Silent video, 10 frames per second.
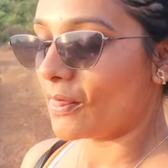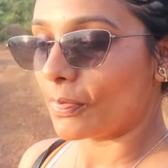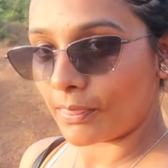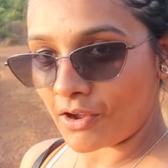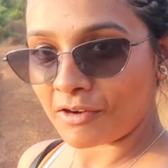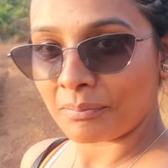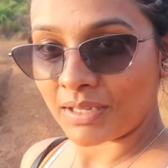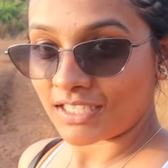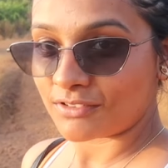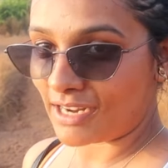not
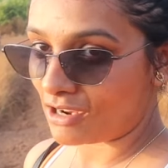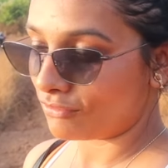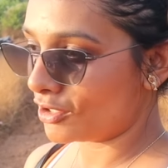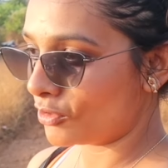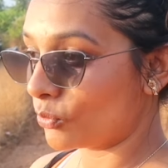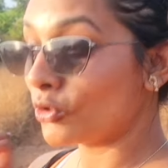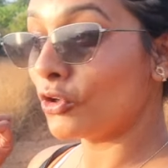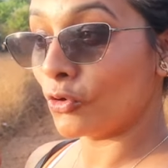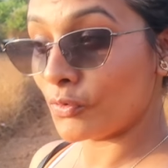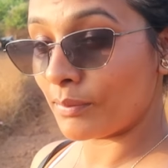many traveler
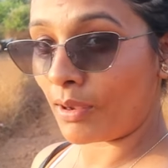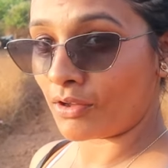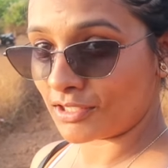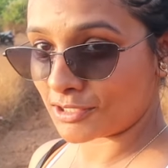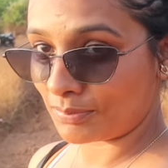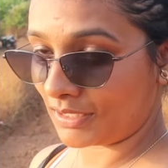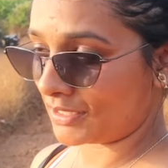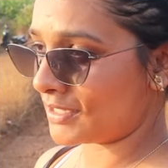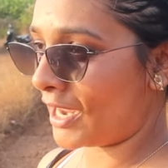would know about this place.